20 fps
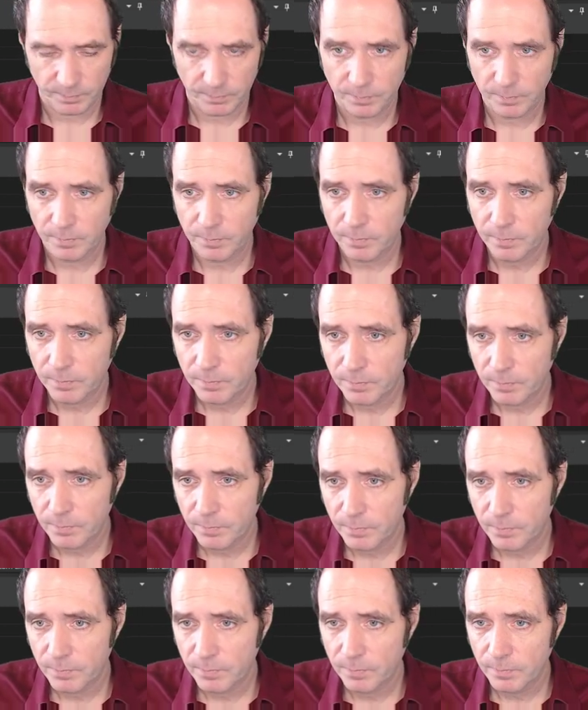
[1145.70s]

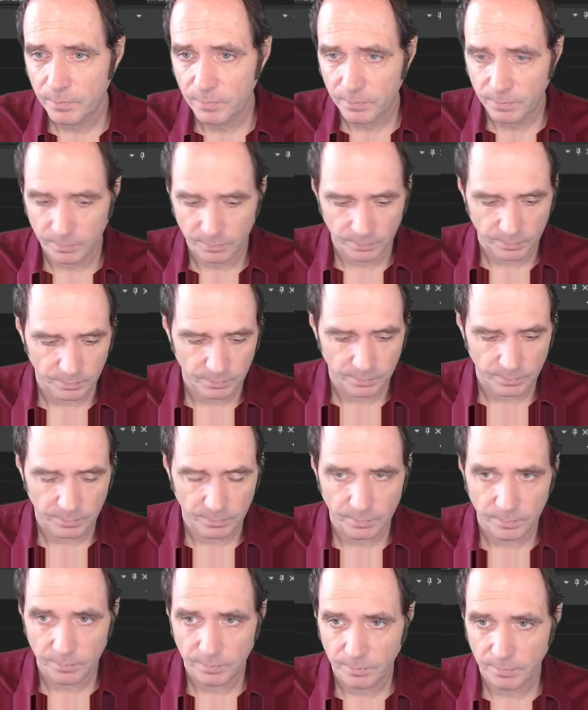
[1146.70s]

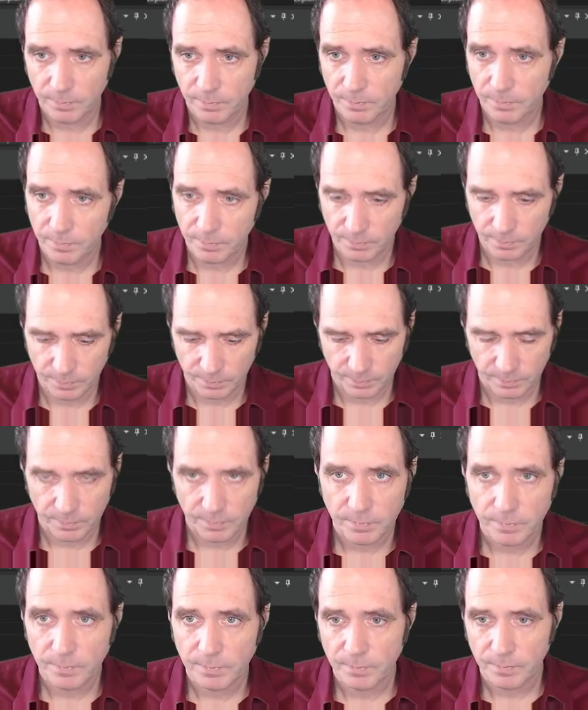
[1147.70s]

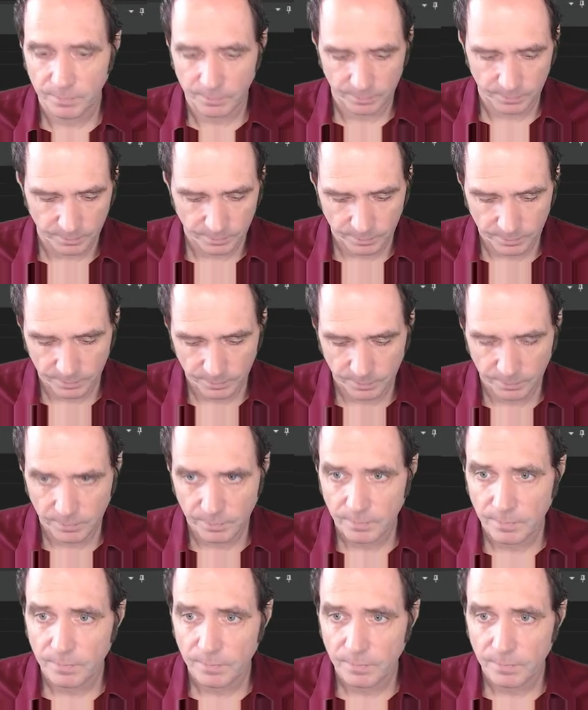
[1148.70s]
(no one is talking)